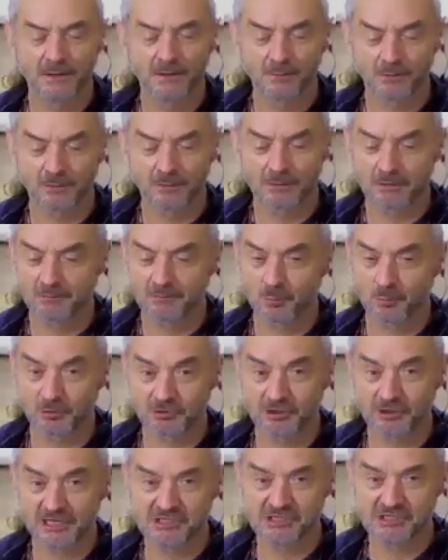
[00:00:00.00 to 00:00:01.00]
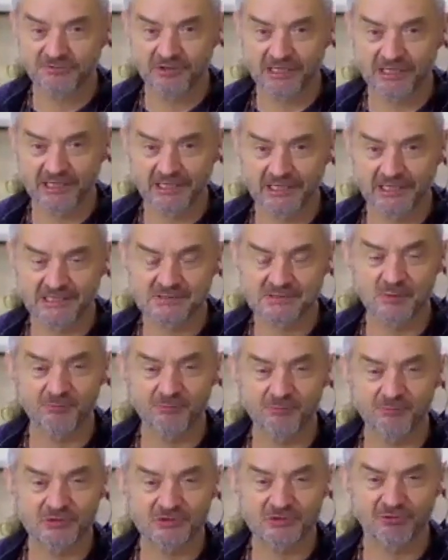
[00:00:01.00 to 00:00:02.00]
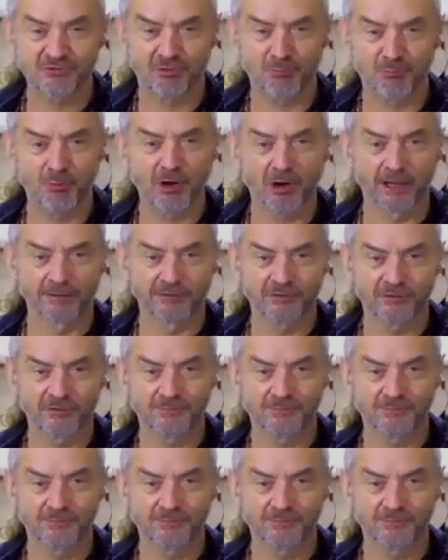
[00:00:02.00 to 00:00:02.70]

But what you're actually feeling is movements of the breath,